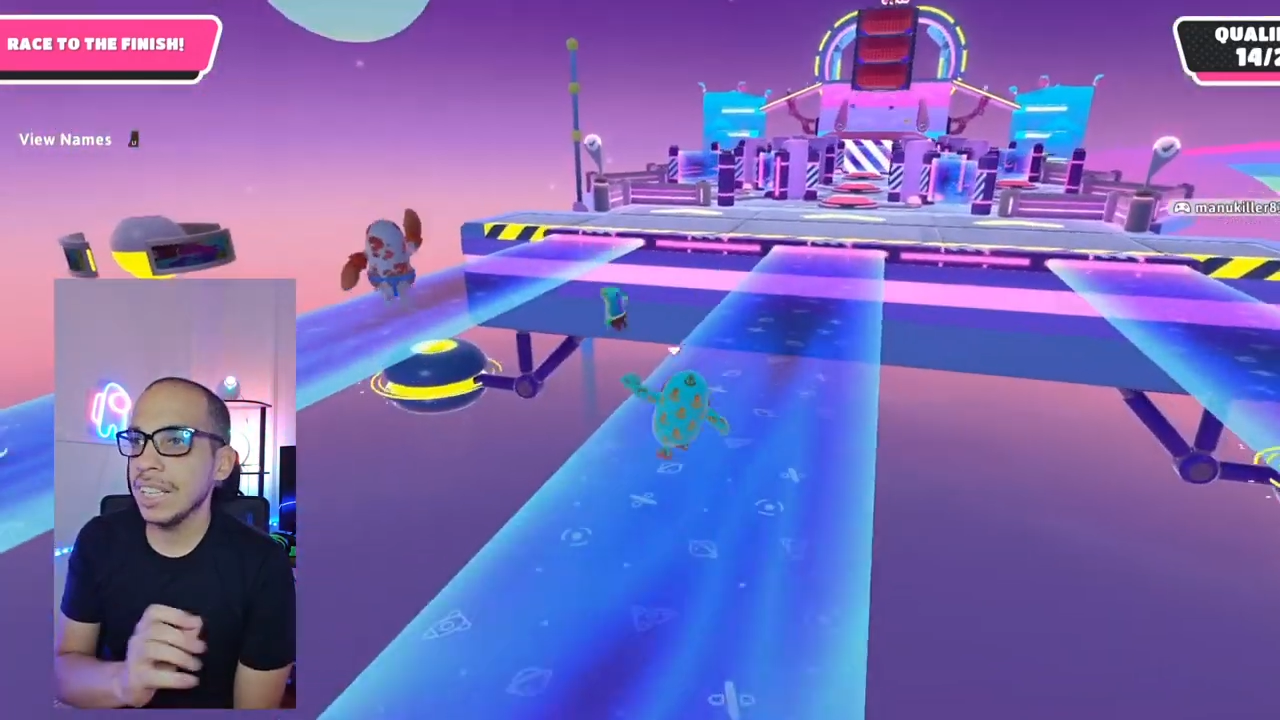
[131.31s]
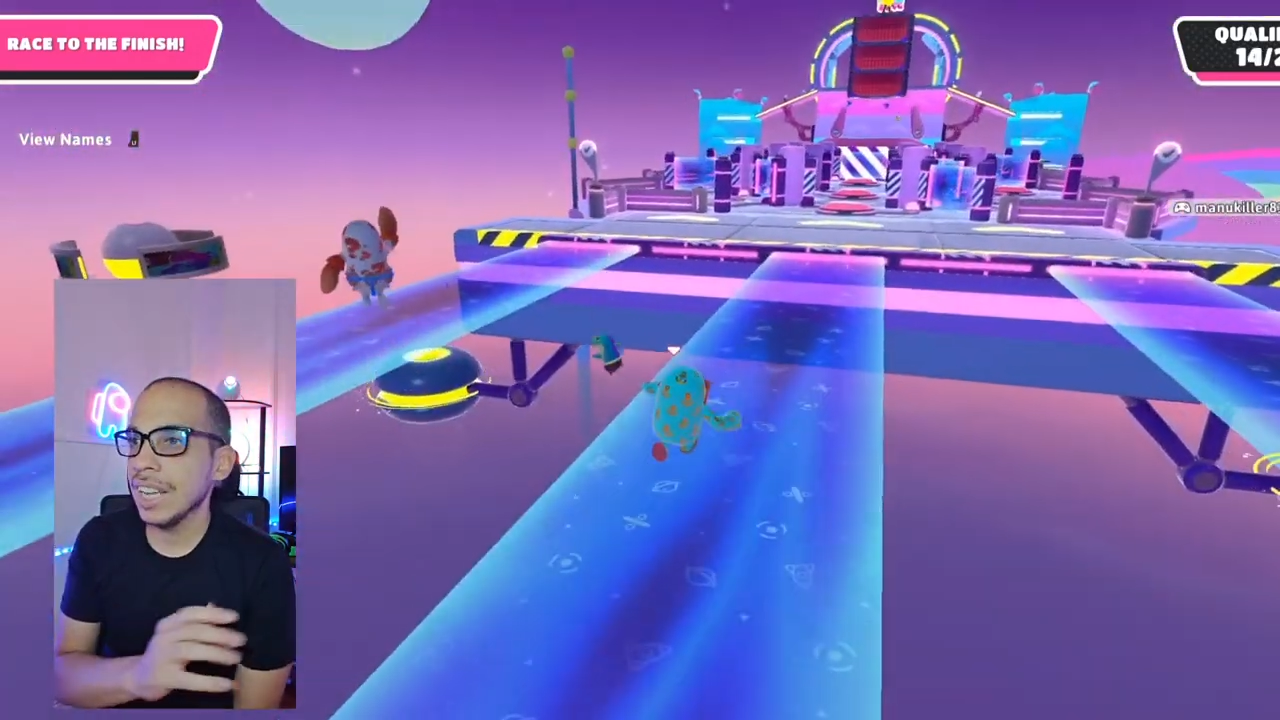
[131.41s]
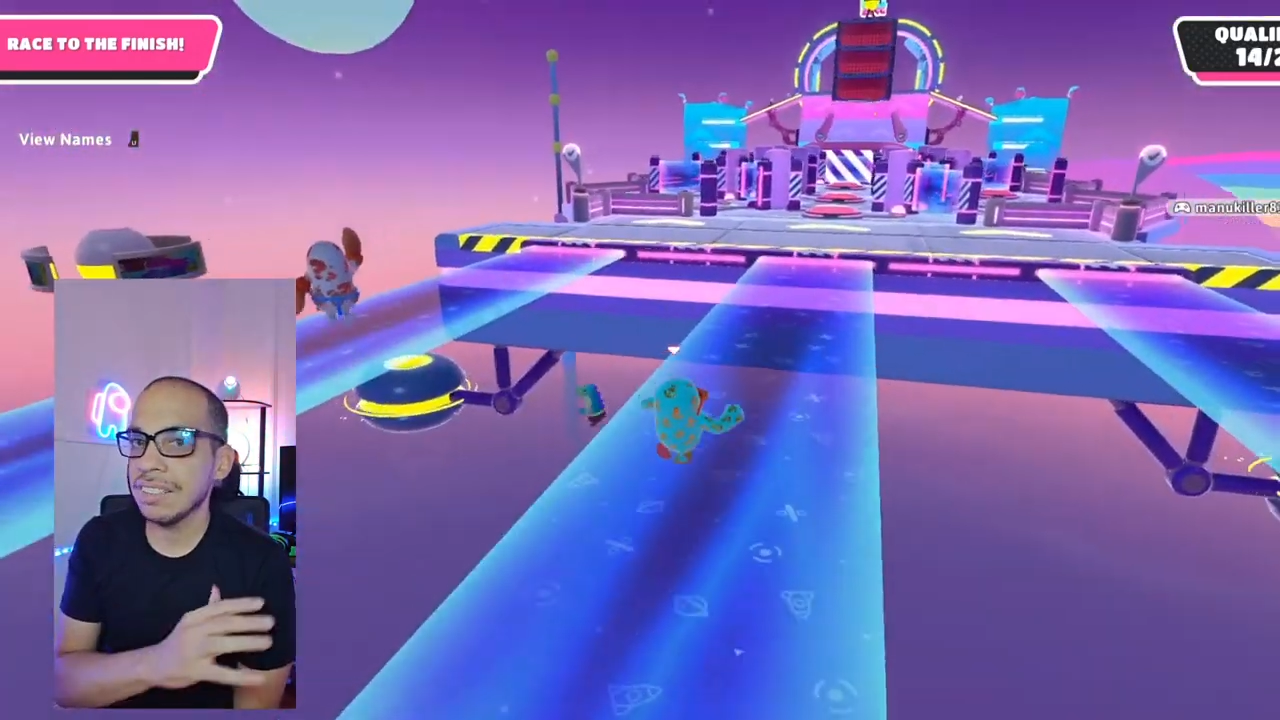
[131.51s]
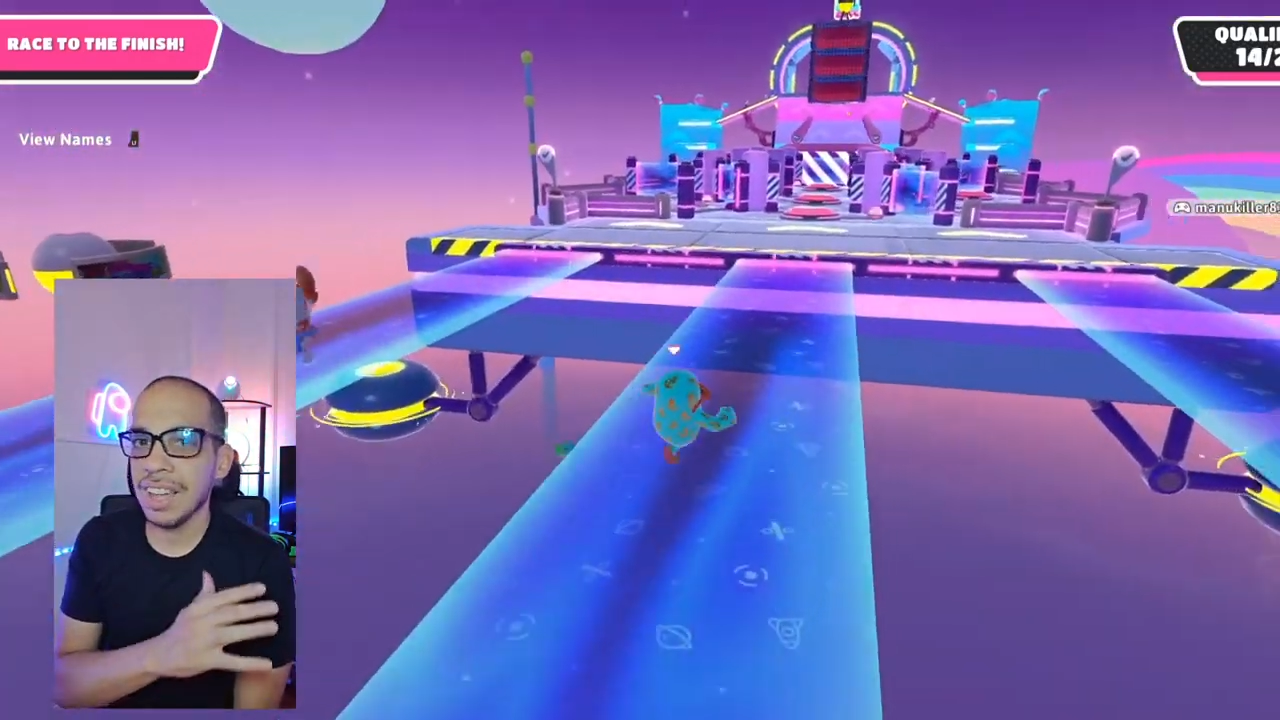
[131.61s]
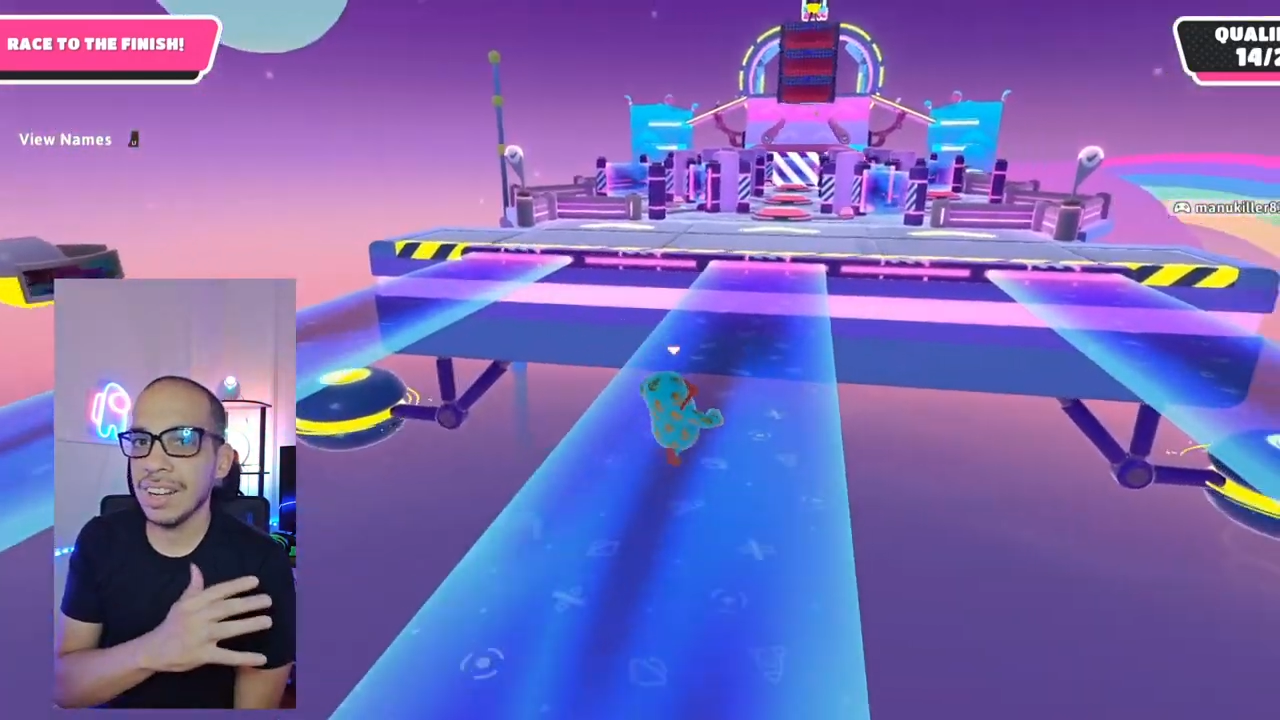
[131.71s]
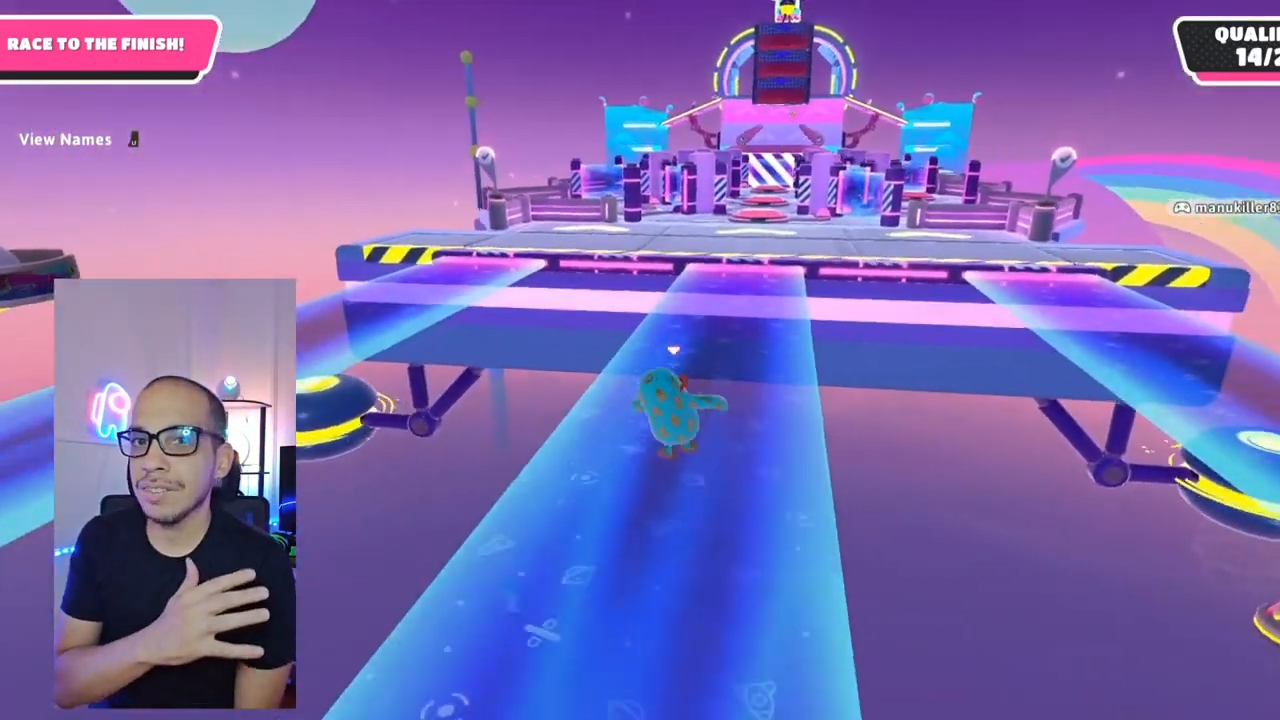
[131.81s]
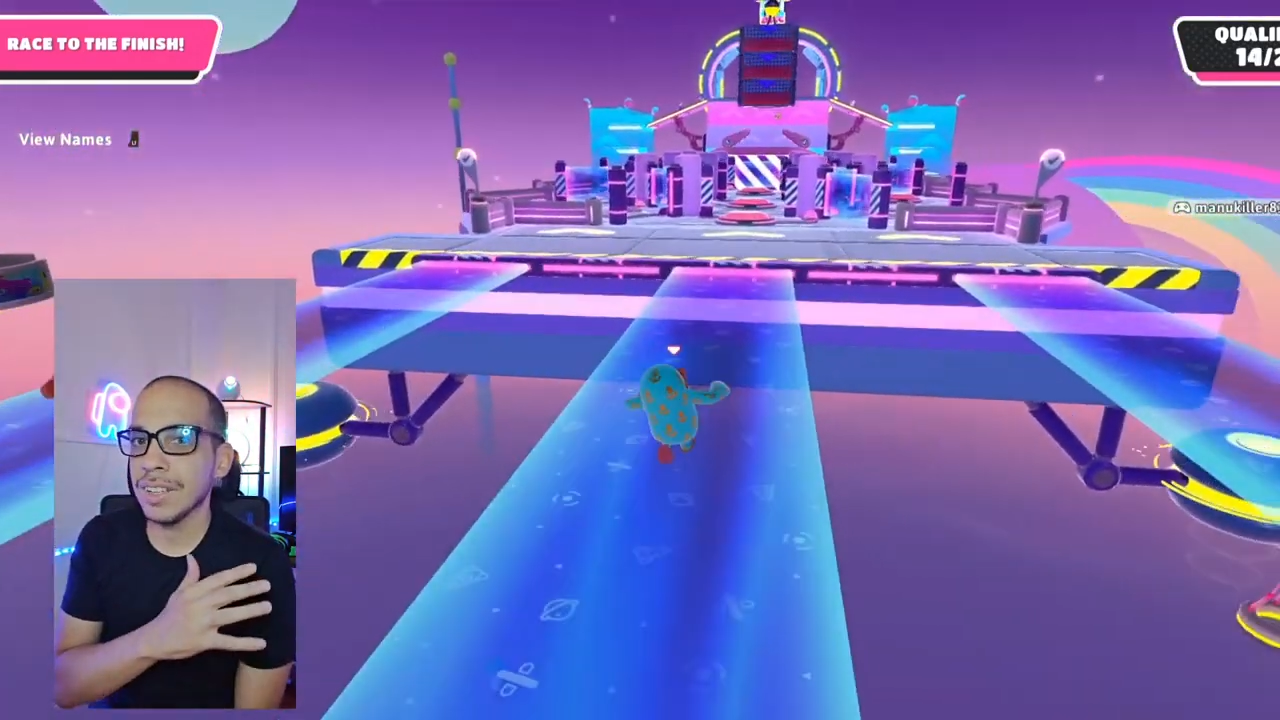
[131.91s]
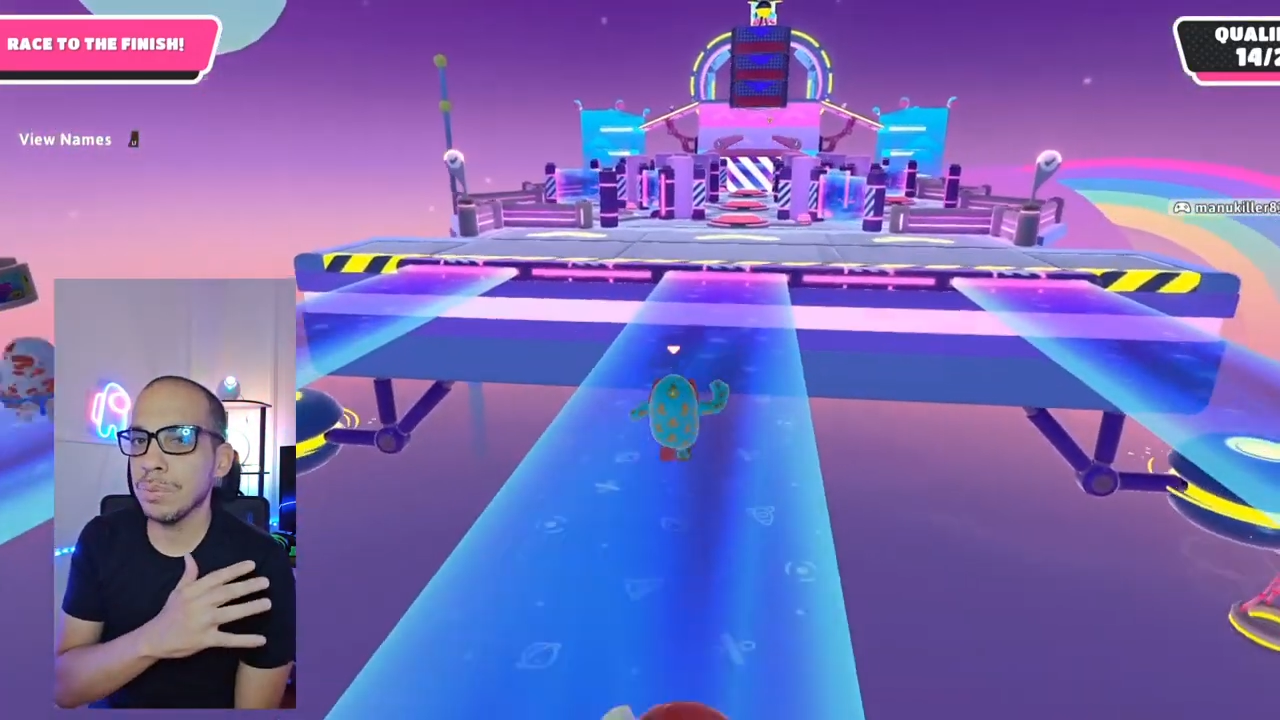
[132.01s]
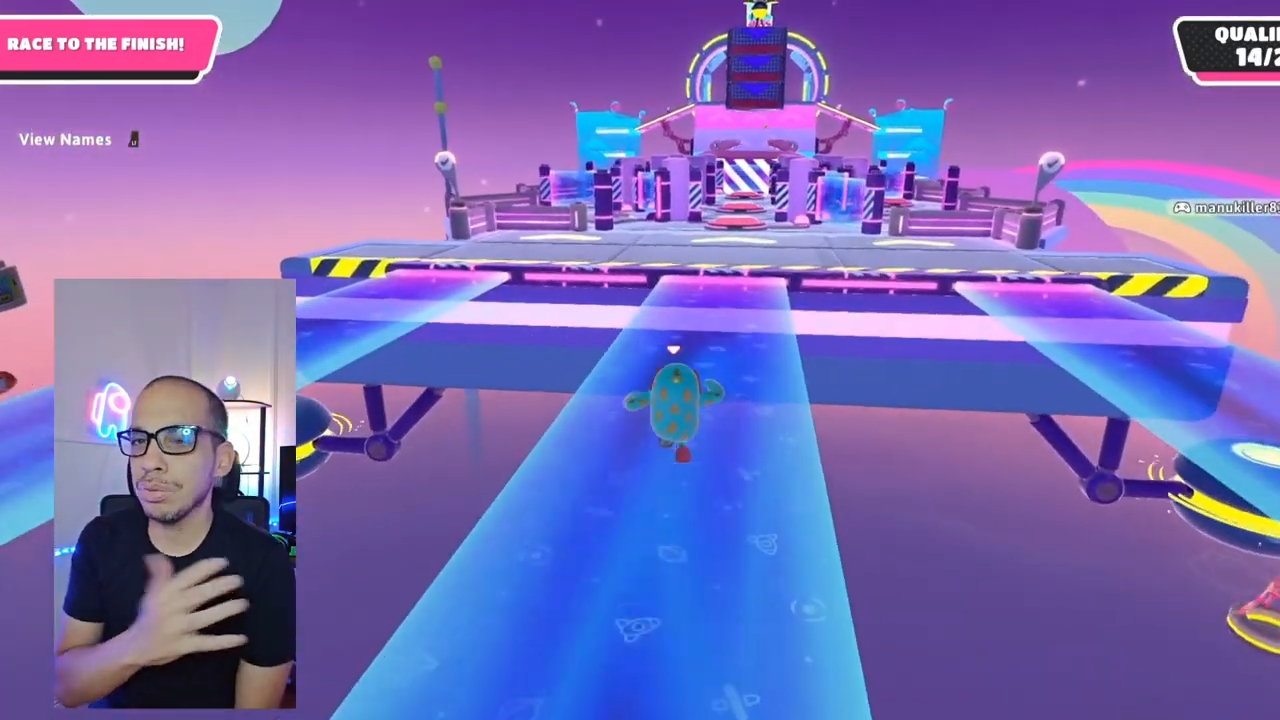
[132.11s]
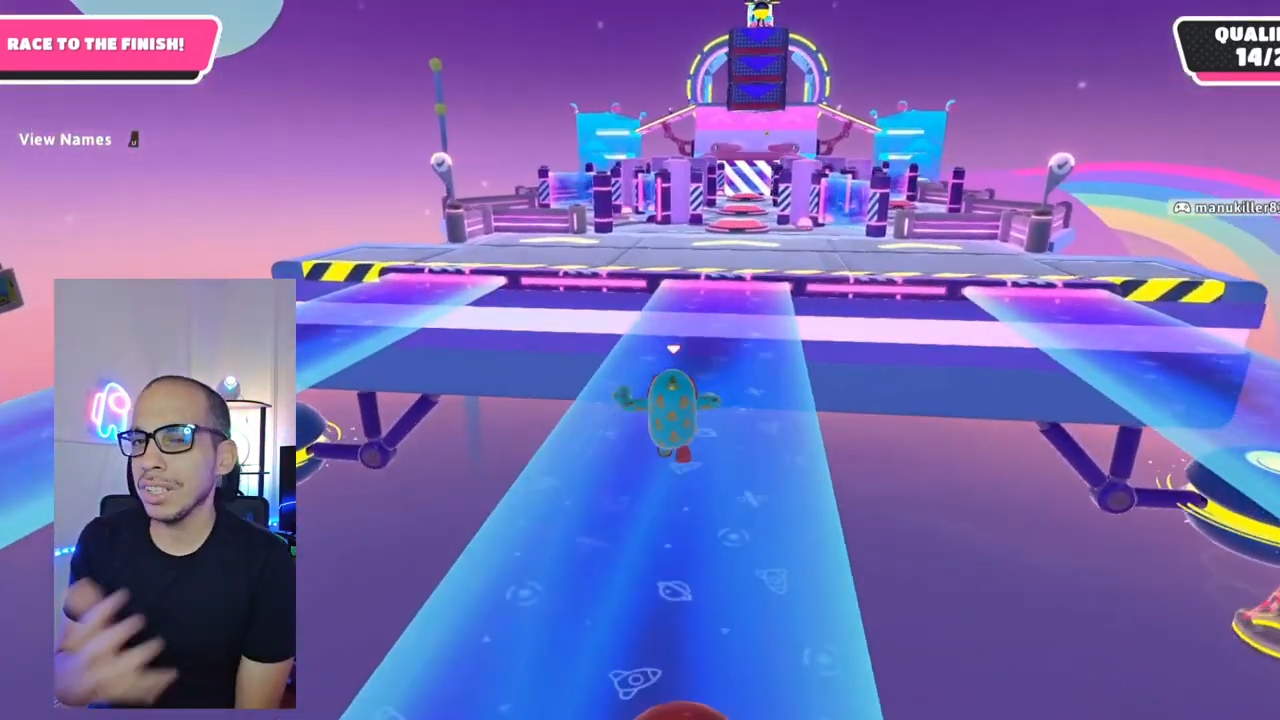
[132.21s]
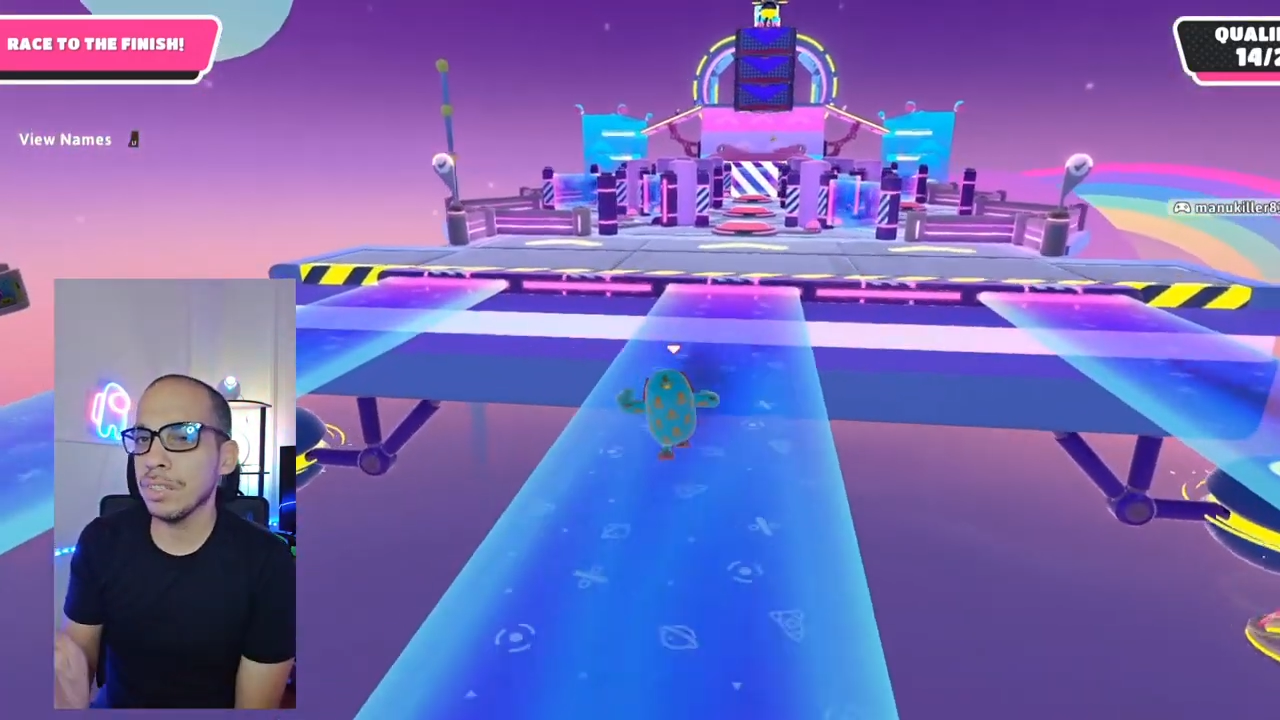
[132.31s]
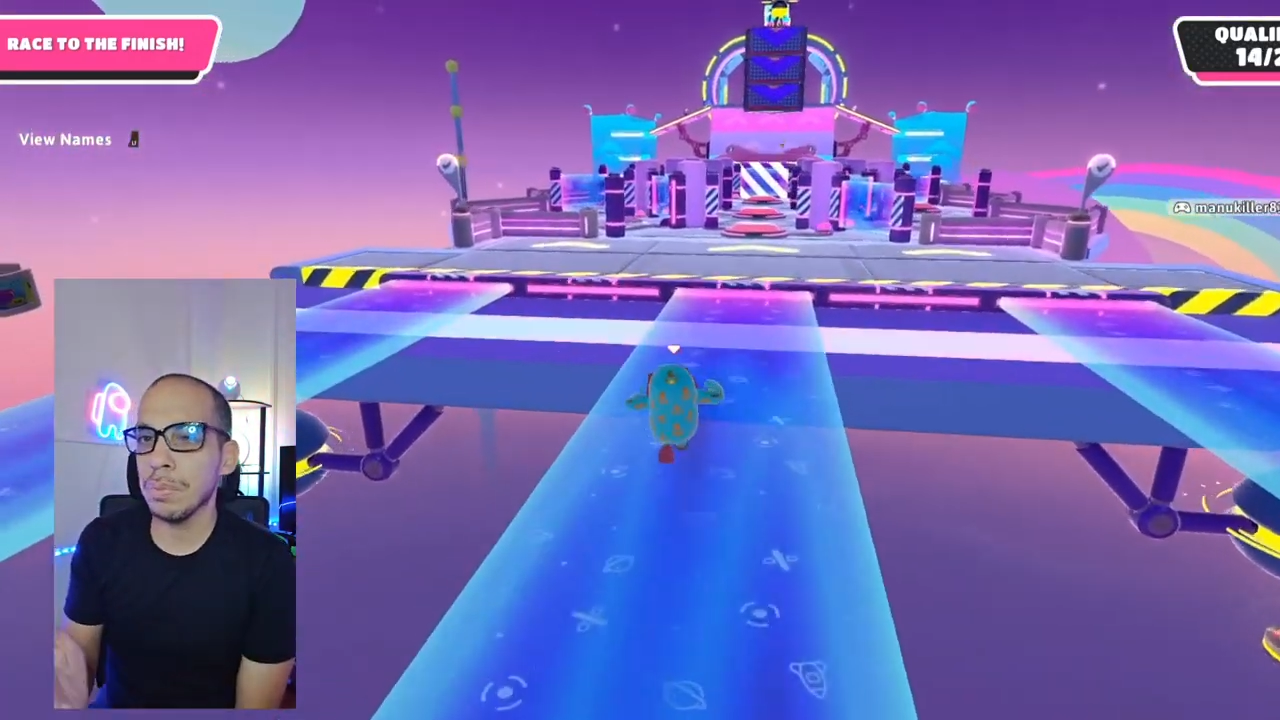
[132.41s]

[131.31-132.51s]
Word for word: that's kind of the price